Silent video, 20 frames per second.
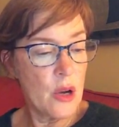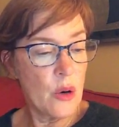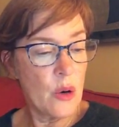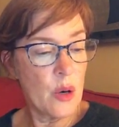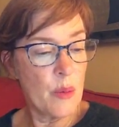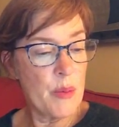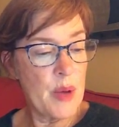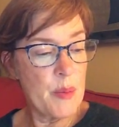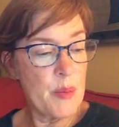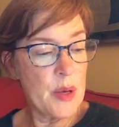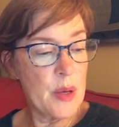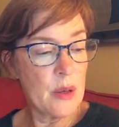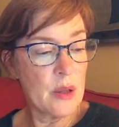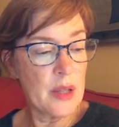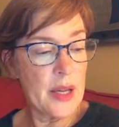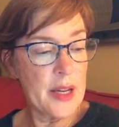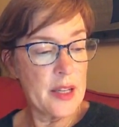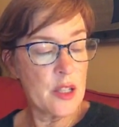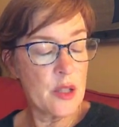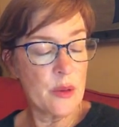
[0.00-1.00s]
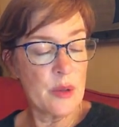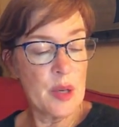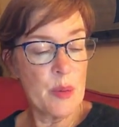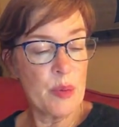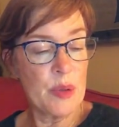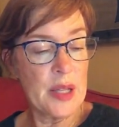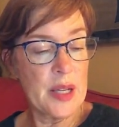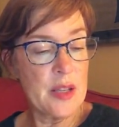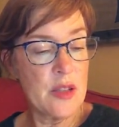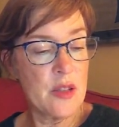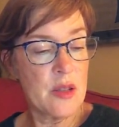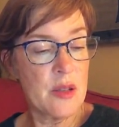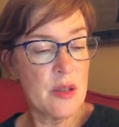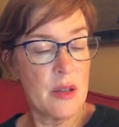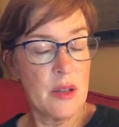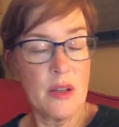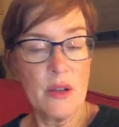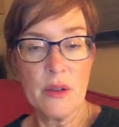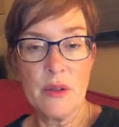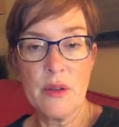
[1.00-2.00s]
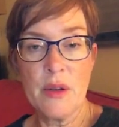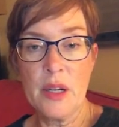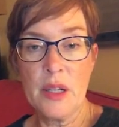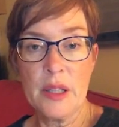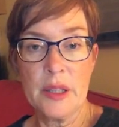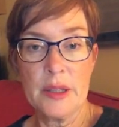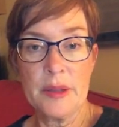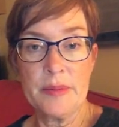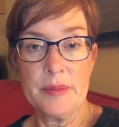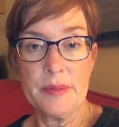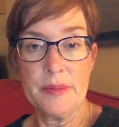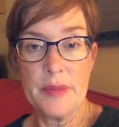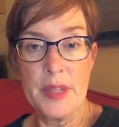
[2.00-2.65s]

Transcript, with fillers: or maybe you'd like to replace your uh,